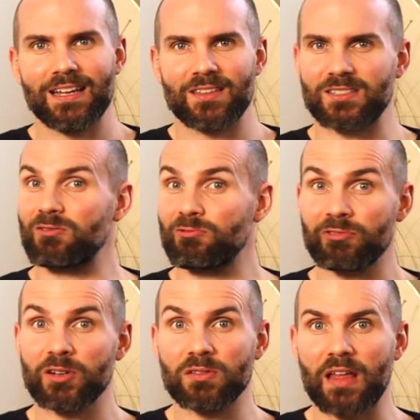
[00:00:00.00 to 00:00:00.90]
There's a
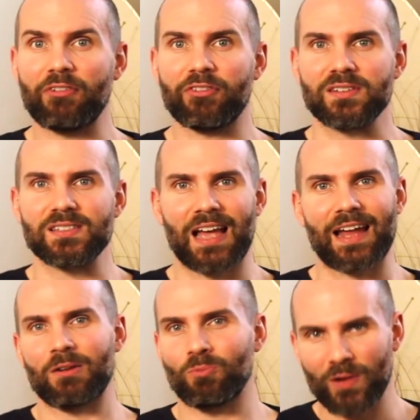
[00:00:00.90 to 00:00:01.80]
real difference,
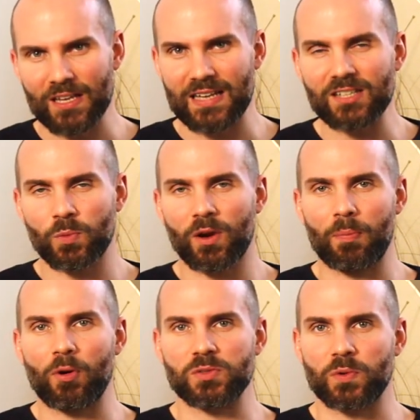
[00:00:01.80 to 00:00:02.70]
and it's actually one of
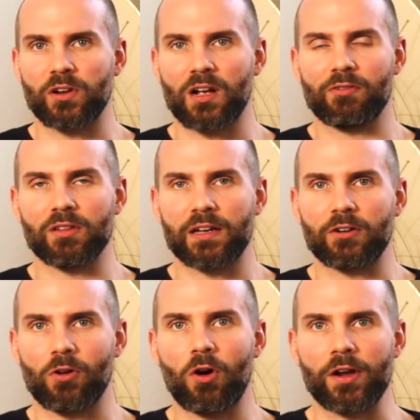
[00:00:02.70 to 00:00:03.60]
the points we're going to cover
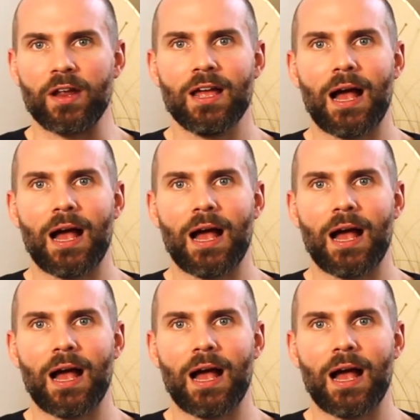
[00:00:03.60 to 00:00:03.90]
later on